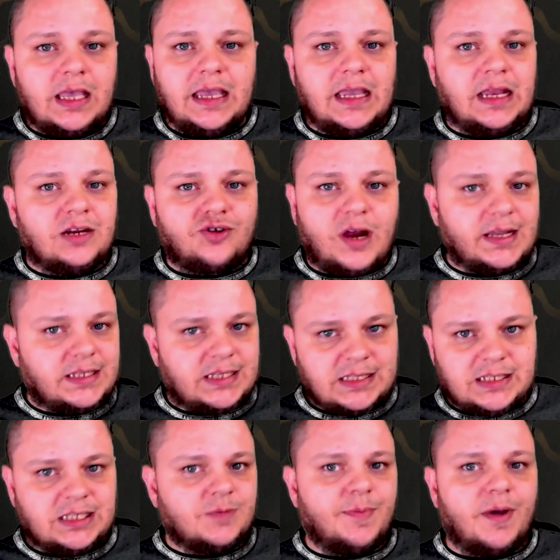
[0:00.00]
in
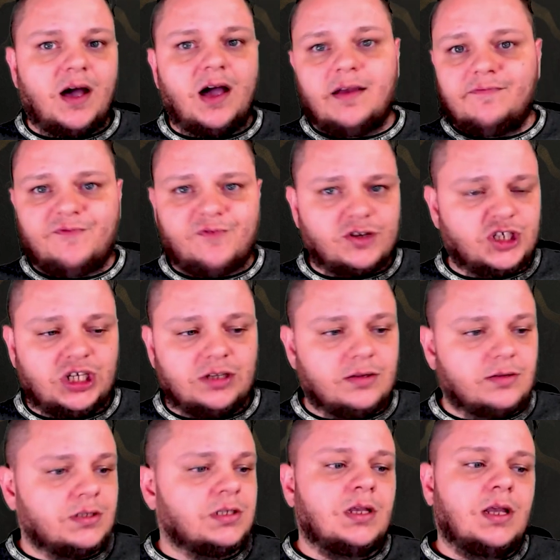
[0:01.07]
Crisis' spot for
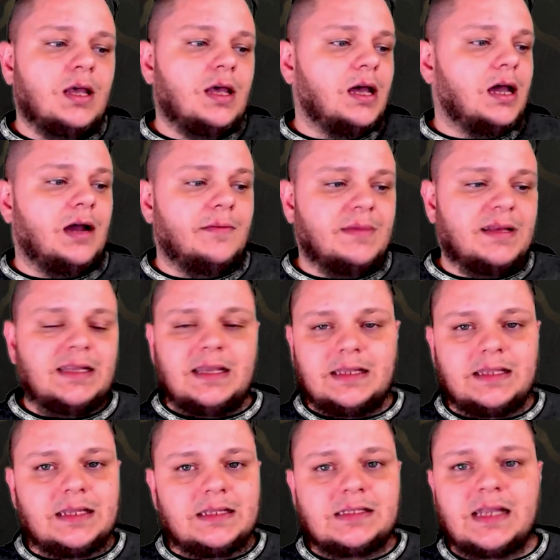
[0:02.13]
shields.
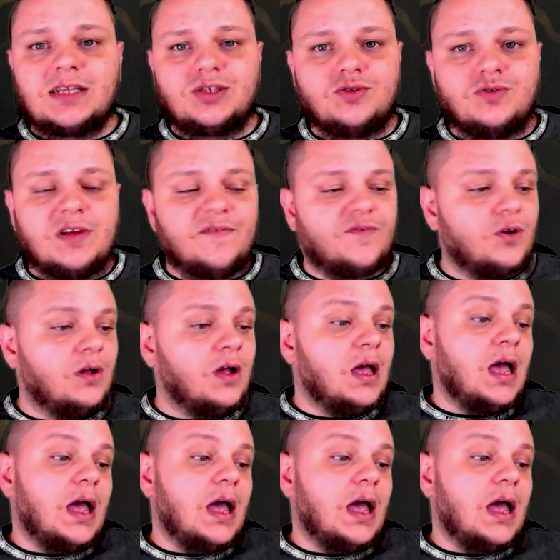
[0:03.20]
It's not too difficult.